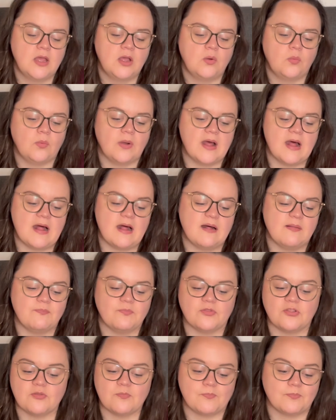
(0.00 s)
where
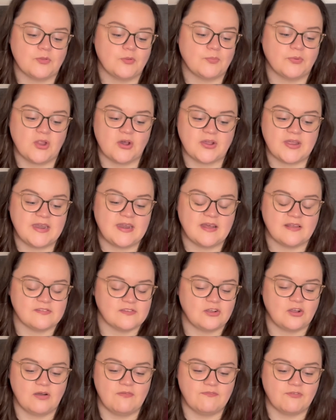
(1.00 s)
the blocking hasn't
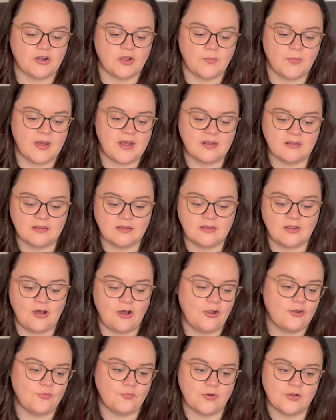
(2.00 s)
gone very well
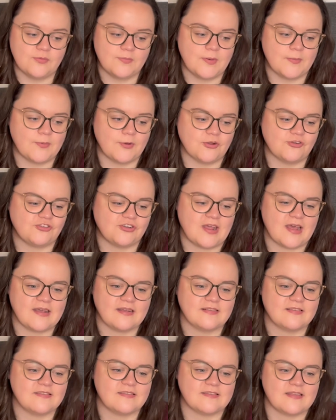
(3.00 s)
on one of my
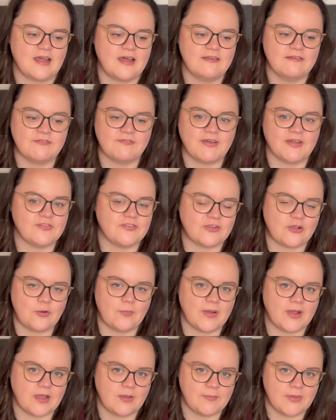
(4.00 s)
projects, and I've had to go
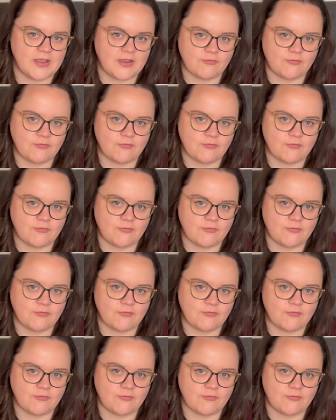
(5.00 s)
back and make a